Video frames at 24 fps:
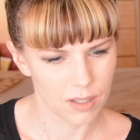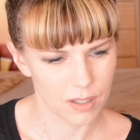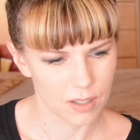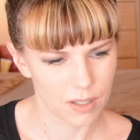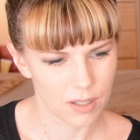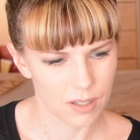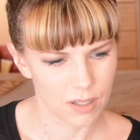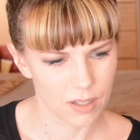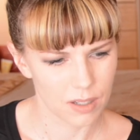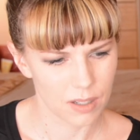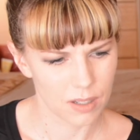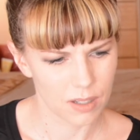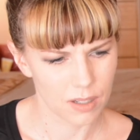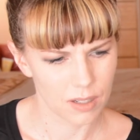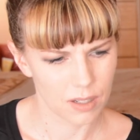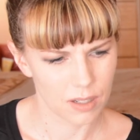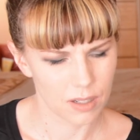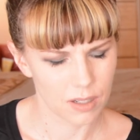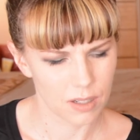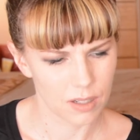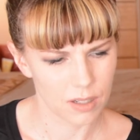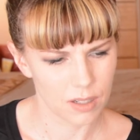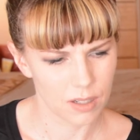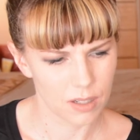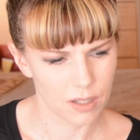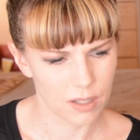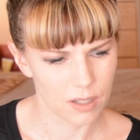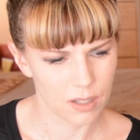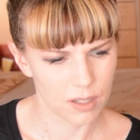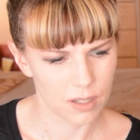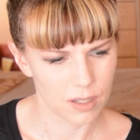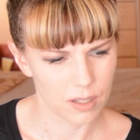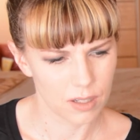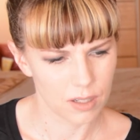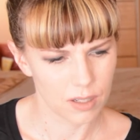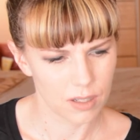
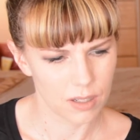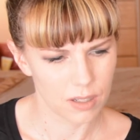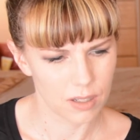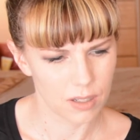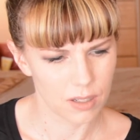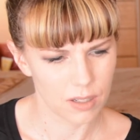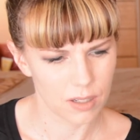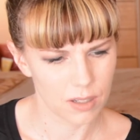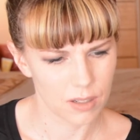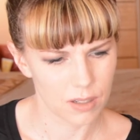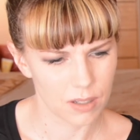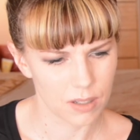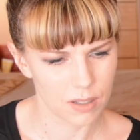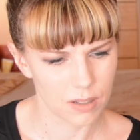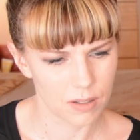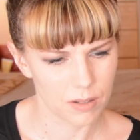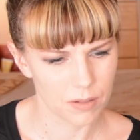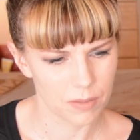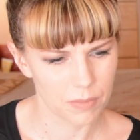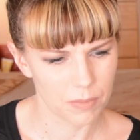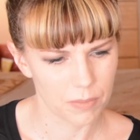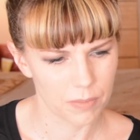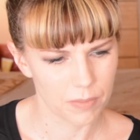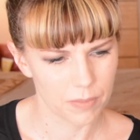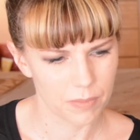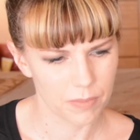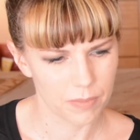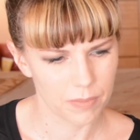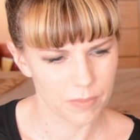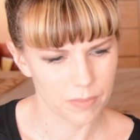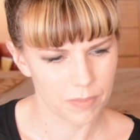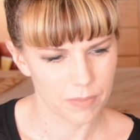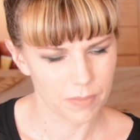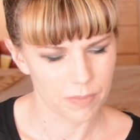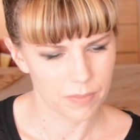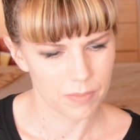
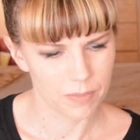(not speaking)